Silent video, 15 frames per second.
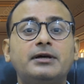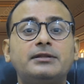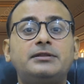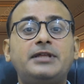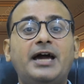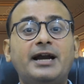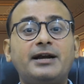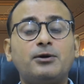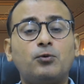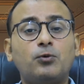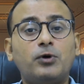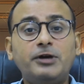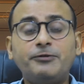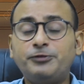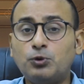That
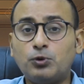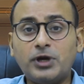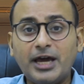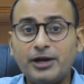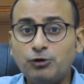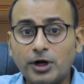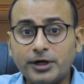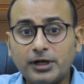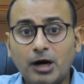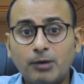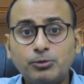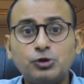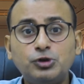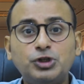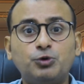if you cannot
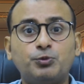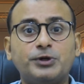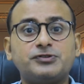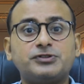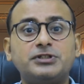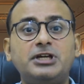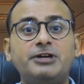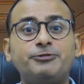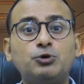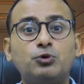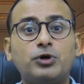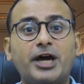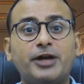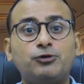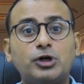come to university, if
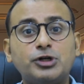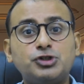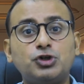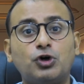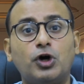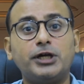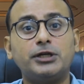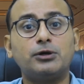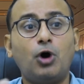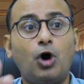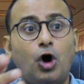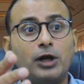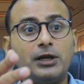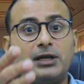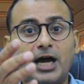you cannot join
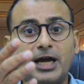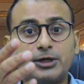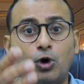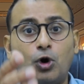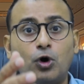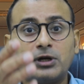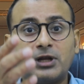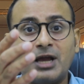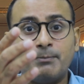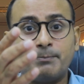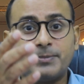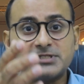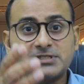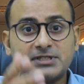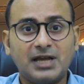online
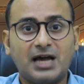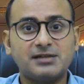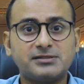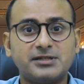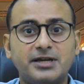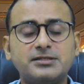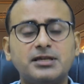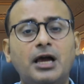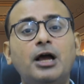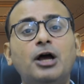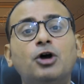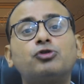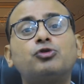on-campus classes,